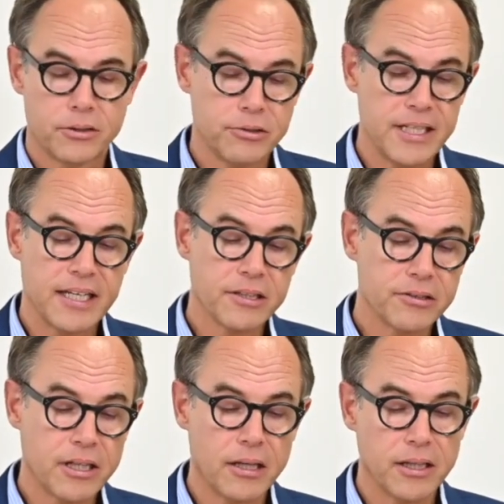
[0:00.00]
to take
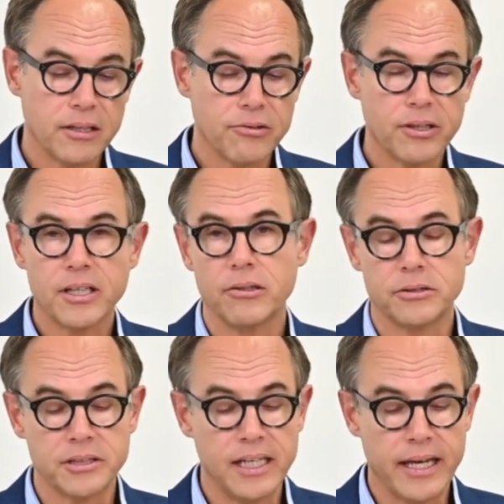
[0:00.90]
into
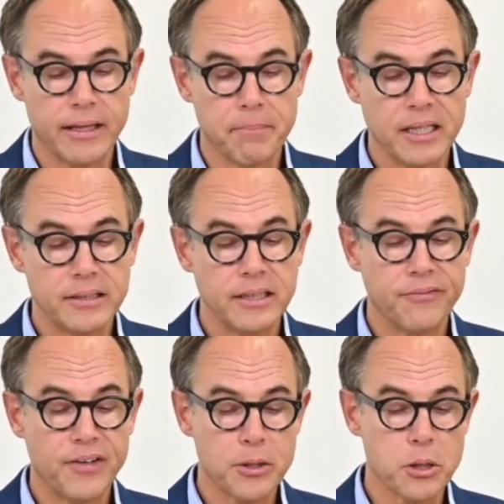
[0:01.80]
account reliability
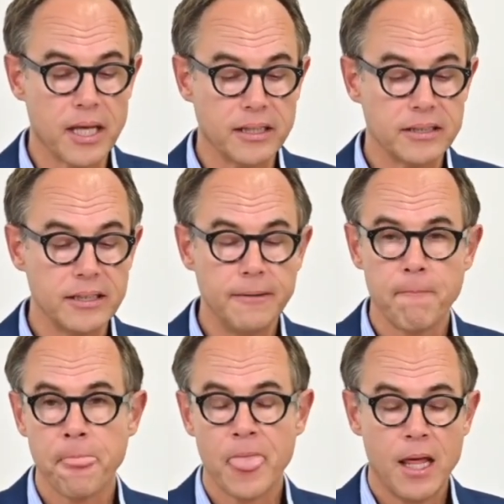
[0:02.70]
and functionality,
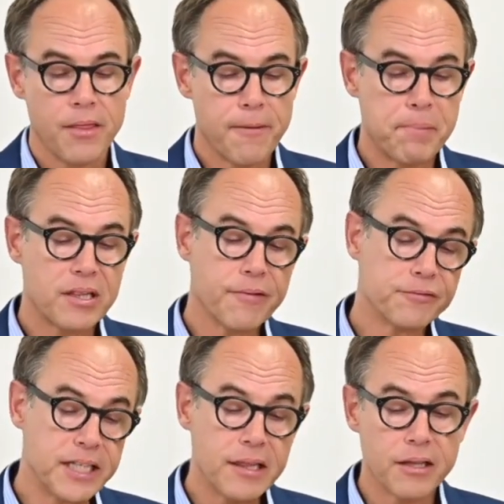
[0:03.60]
the perceived
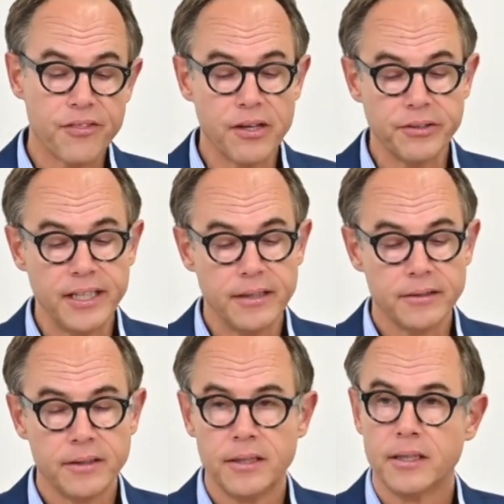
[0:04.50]
risk theory
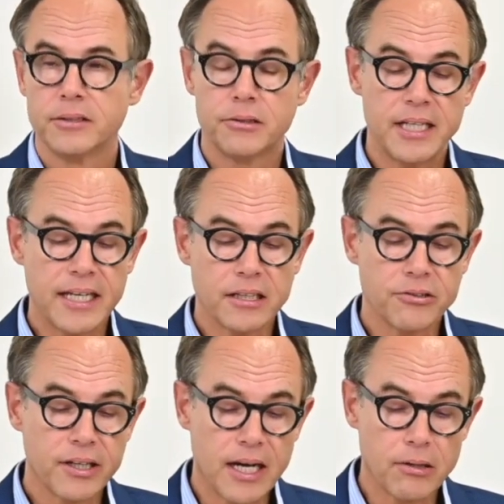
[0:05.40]
to take
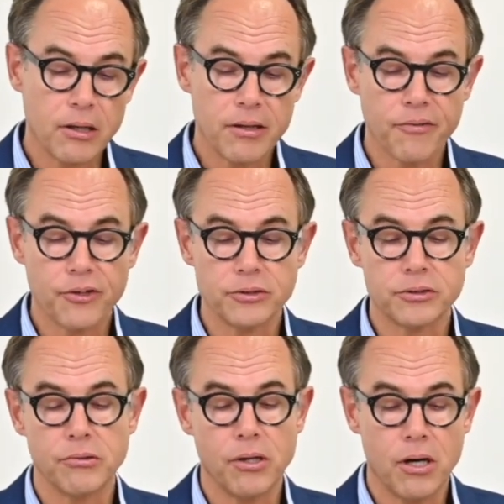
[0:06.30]
into account loss of
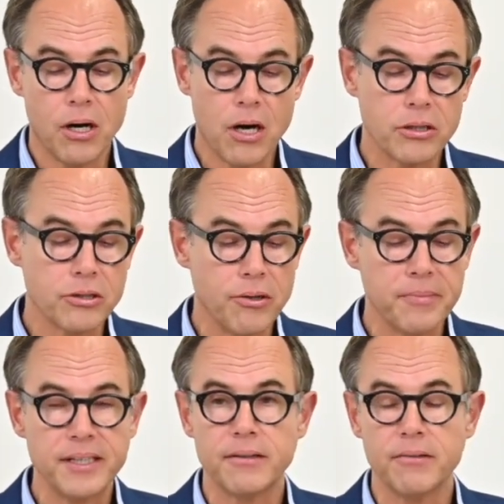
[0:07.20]
control,
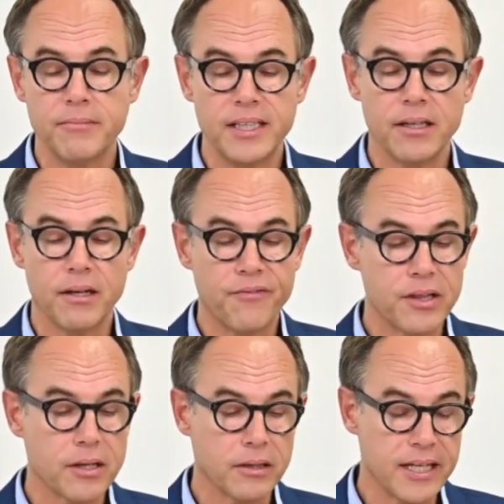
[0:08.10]
autonomy, and
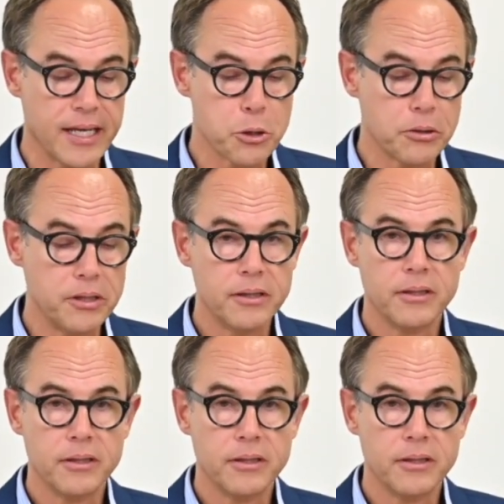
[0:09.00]
physical danger,